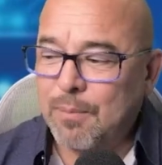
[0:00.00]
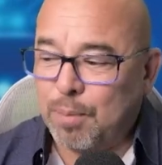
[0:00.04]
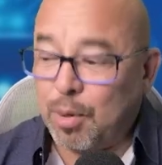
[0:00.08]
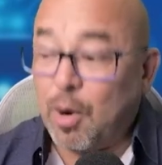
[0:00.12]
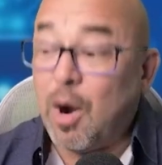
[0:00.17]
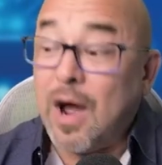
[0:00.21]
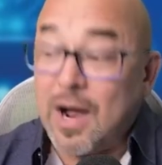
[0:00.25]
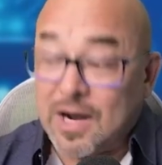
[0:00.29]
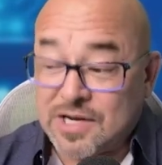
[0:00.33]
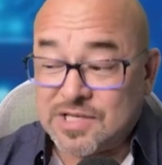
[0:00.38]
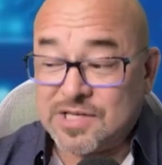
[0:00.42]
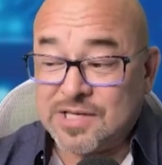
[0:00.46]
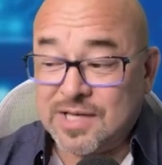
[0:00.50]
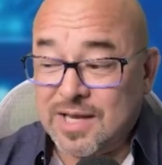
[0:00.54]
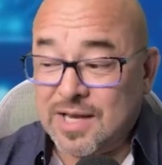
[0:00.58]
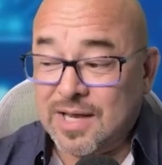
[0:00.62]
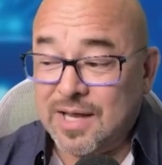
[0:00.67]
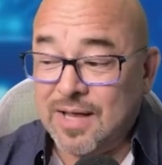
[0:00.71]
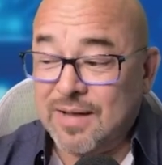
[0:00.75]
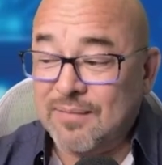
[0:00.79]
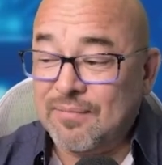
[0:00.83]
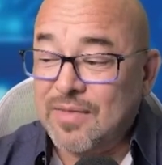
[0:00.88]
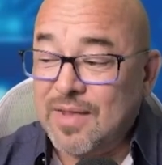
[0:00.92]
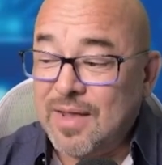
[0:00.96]

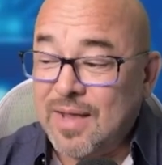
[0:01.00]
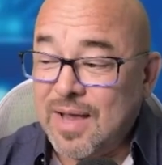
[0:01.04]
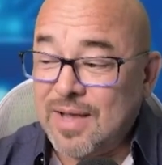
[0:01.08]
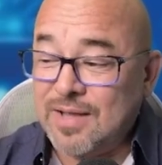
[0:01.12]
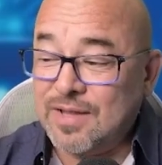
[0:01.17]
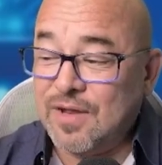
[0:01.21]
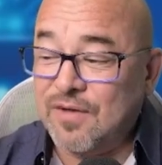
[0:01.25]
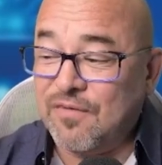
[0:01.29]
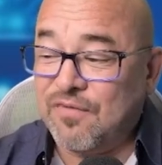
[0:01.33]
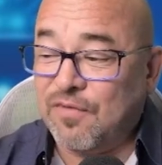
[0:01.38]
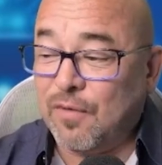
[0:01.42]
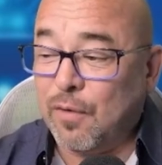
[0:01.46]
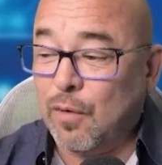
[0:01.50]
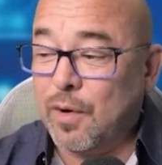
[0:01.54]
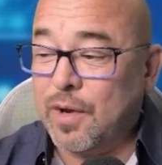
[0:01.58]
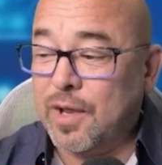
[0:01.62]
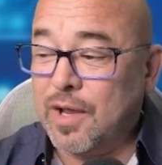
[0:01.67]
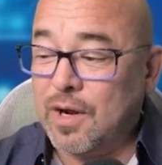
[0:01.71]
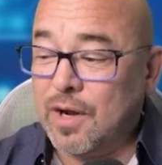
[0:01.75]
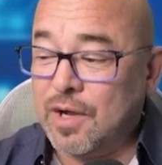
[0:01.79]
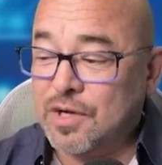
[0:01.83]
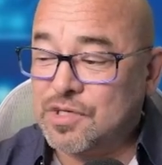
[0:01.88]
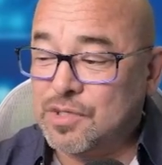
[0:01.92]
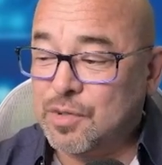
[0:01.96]
proxying it and then
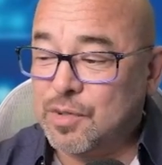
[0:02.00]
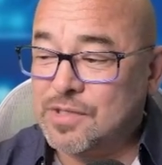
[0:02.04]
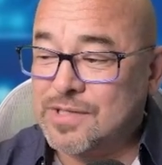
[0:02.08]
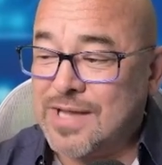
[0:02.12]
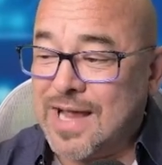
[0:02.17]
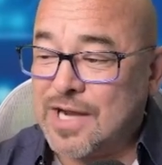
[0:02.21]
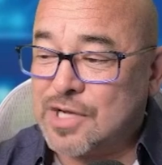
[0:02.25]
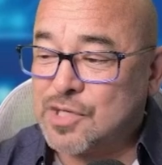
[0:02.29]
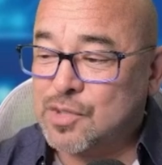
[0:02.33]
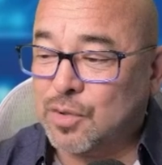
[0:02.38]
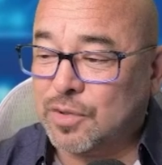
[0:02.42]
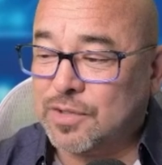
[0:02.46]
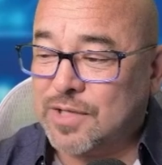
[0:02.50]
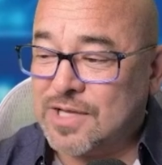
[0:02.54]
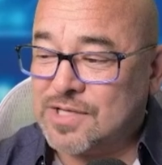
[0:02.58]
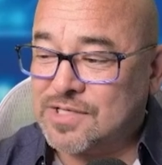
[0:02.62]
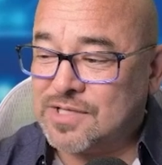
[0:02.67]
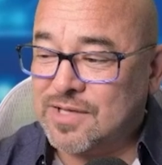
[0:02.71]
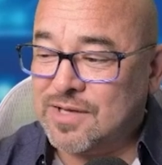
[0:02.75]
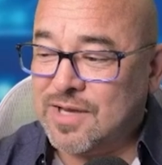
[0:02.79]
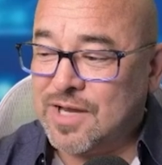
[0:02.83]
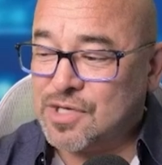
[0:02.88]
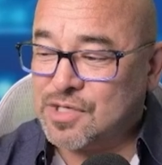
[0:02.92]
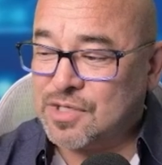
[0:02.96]
forwarding it on to its actual
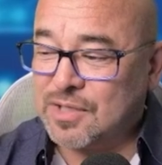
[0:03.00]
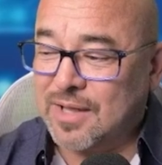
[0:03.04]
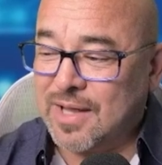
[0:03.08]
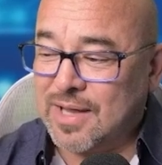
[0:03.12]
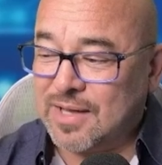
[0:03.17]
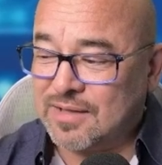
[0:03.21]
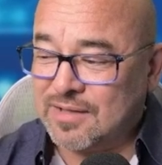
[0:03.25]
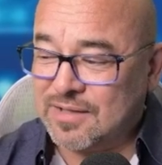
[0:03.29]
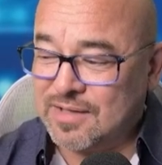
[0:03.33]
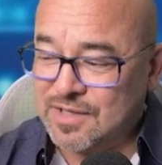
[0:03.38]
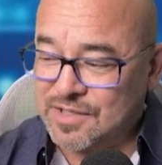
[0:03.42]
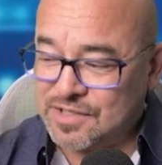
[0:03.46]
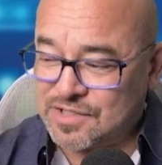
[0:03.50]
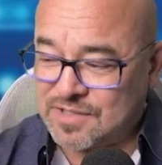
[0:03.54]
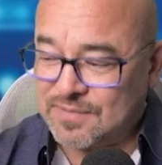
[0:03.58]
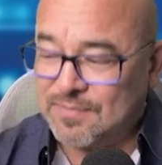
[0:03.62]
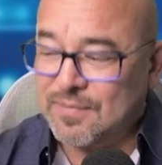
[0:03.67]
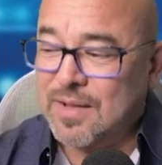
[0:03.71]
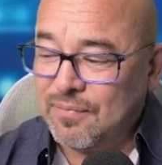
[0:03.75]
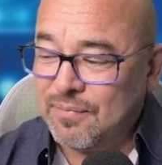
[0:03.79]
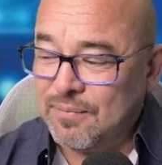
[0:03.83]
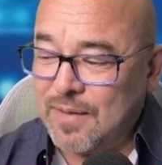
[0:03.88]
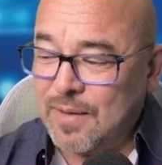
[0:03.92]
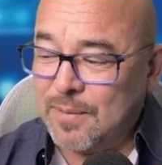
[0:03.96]
destination like this.
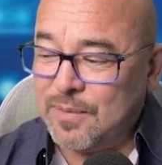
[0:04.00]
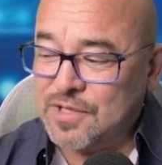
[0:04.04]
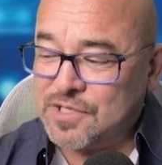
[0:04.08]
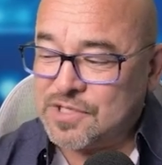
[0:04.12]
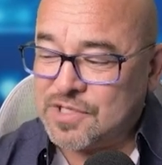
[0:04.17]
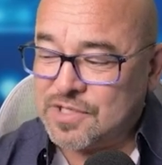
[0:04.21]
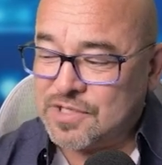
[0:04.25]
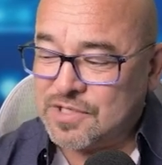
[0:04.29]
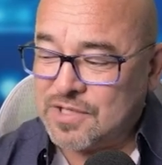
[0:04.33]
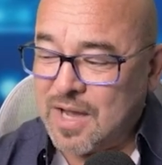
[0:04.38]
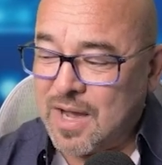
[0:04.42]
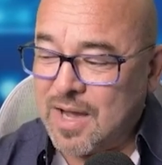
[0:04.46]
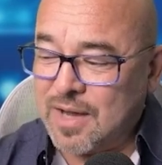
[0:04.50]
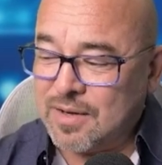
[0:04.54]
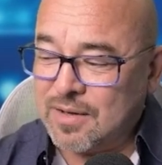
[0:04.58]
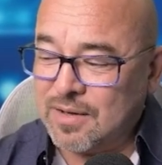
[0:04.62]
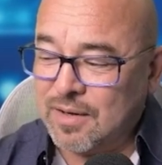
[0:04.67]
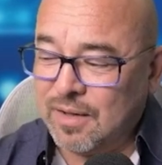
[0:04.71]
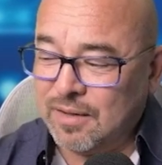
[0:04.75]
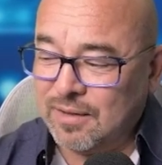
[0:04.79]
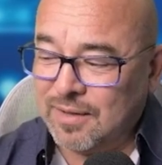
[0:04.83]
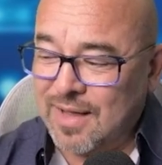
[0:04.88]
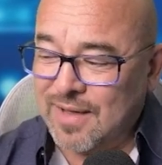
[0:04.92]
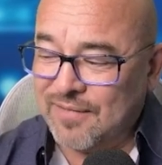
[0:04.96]
Maybe this is dot
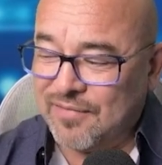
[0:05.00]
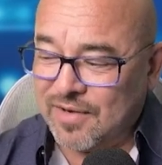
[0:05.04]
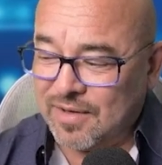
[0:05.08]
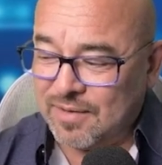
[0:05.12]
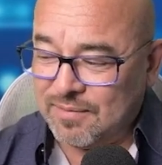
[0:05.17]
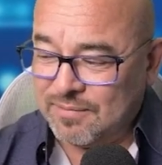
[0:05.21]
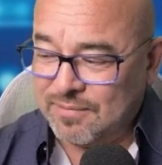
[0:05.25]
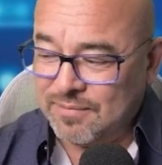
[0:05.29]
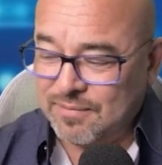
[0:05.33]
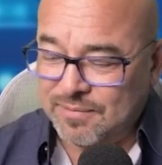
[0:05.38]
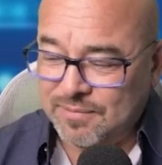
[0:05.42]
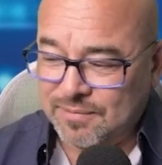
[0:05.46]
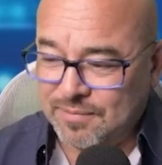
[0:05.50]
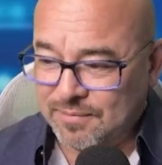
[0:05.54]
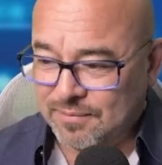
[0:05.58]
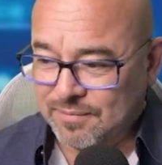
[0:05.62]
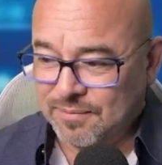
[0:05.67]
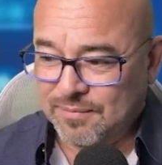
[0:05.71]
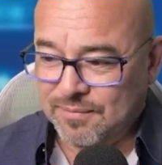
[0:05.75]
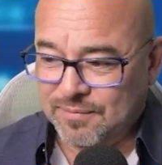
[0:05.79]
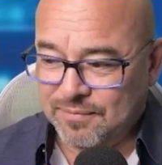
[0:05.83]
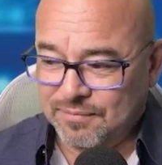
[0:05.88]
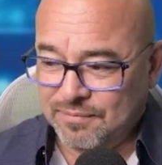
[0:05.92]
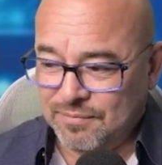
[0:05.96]
11
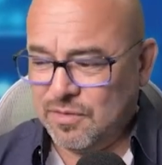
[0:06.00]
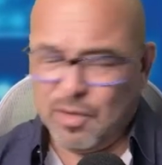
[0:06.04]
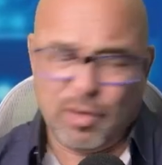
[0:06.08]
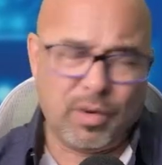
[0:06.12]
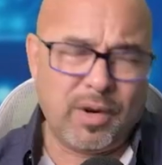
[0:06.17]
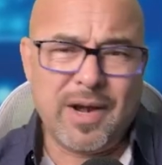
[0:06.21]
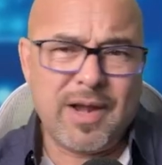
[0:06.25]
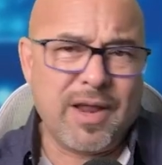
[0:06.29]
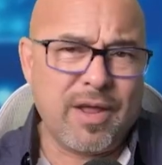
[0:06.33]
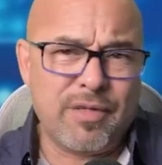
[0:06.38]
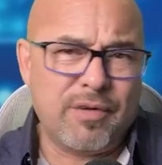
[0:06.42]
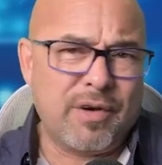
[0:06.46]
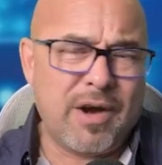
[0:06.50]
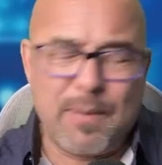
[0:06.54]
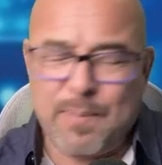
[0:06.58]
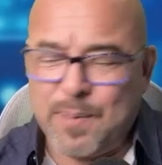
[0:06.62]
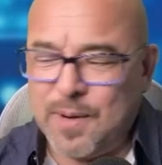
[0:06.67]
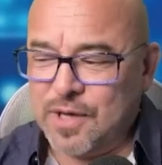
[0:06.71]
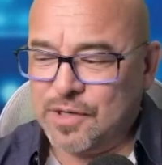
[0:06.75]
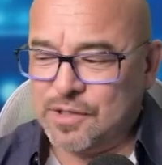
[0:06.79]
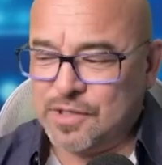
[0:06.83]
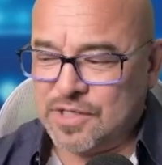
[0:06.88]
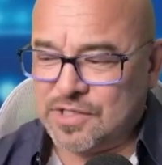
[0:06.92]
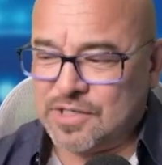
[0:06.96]
or any other
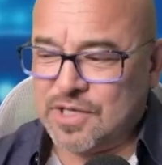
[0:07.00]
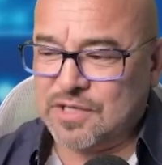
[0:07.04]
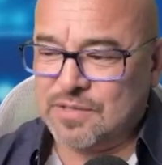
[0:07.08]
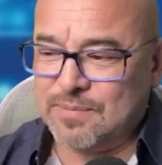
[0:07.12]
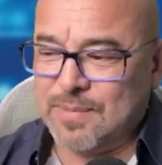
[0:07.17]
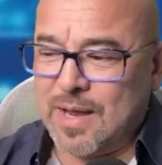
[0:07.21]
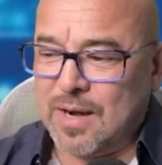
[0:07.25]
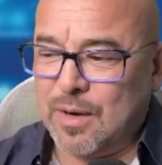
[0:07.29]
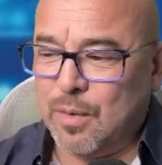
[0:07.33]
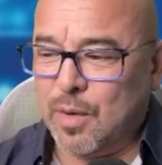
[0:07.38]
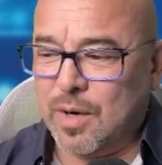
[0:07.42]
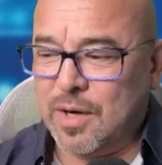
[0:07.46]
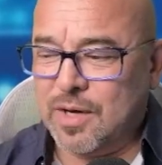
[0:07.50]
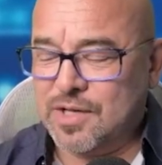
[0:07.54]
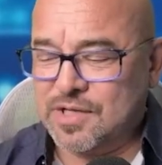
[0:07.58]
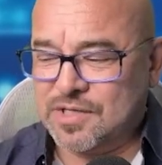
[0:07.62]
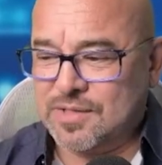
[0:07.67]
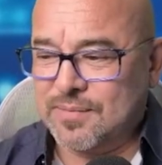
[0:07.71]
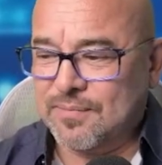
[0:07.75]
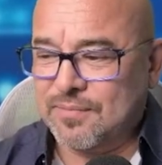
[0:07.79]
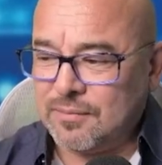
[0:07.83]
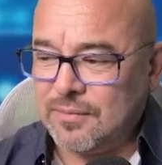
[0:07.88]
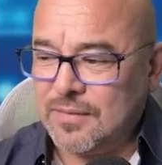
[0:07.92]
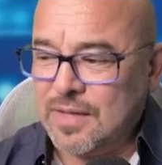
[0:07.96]
IP address, doesn't matter what it is.